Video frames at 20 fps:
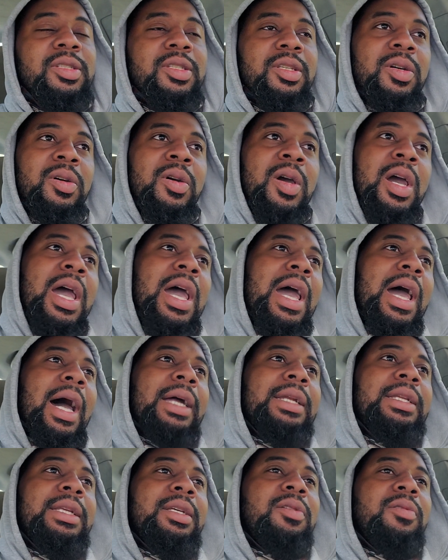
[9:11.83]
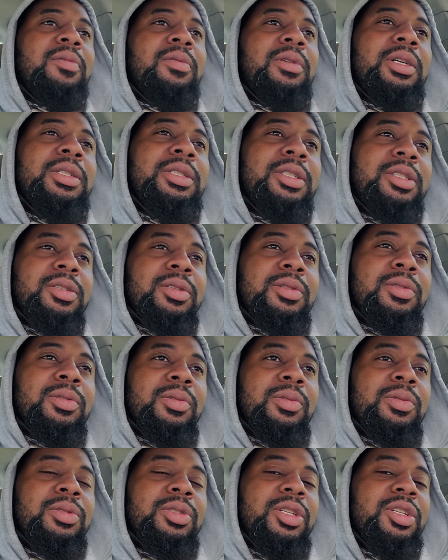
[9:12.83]
So I didn't want
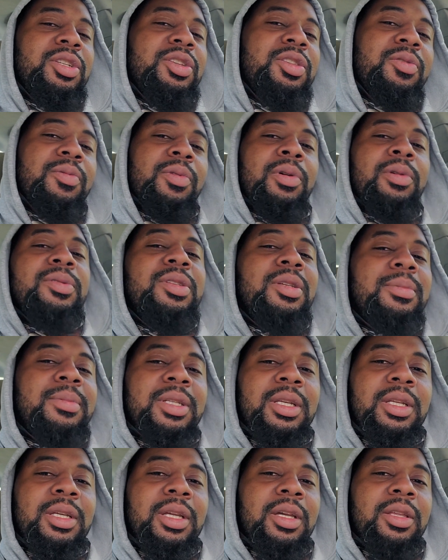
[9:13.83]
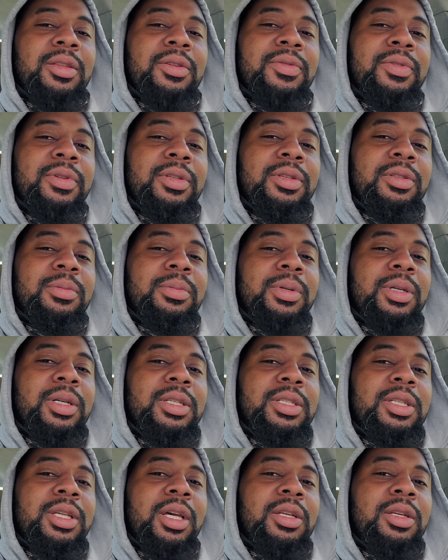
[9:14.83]
to just throw something together for you
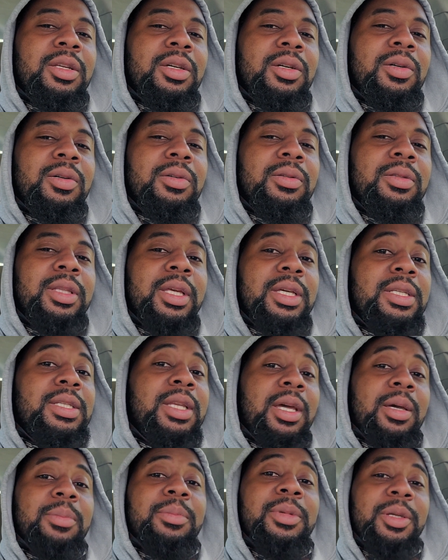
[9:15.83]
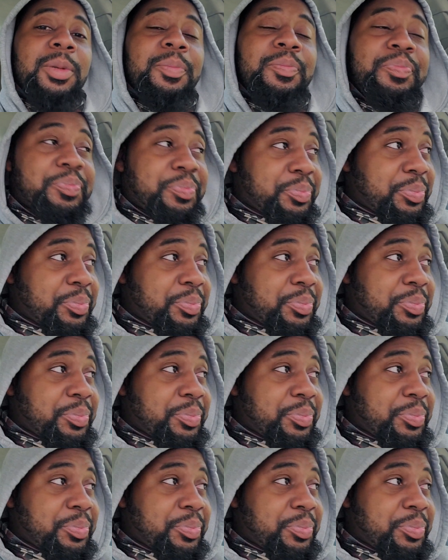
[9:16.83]
because y'all know that's not me.